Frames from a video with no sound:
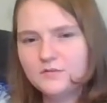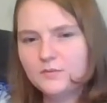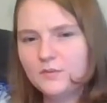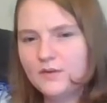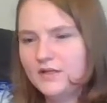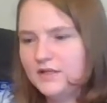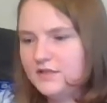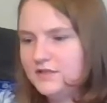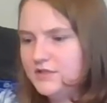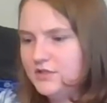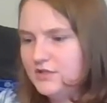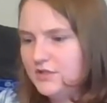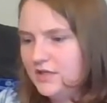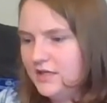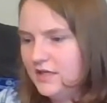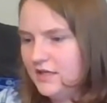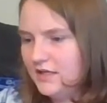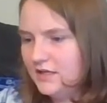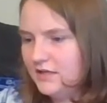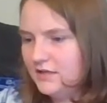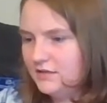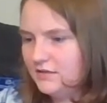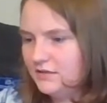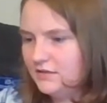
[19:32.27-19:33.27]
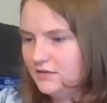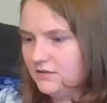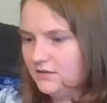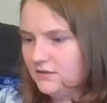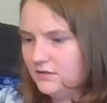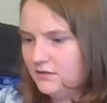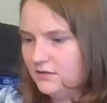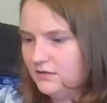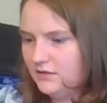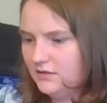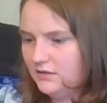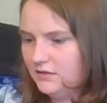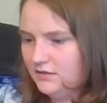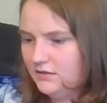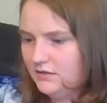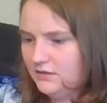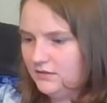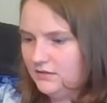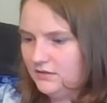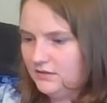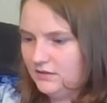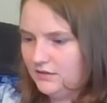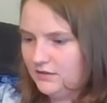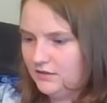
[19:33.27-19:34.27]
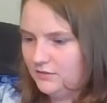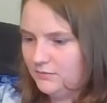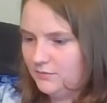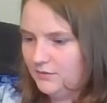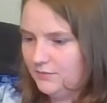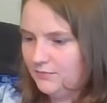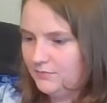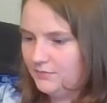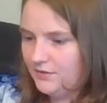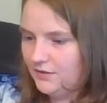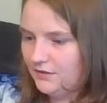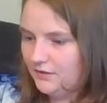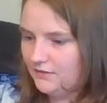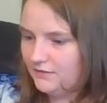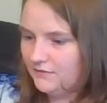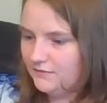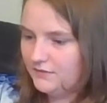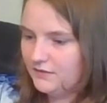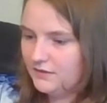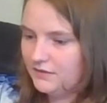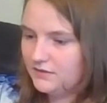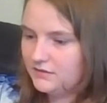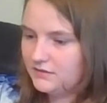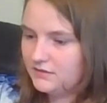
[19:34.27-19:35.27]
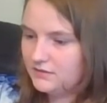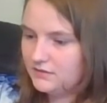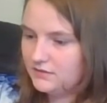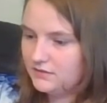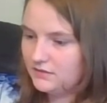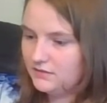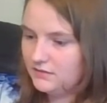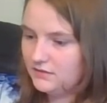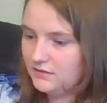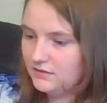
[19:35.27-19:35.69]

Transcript: well as you can, that'll be perfect.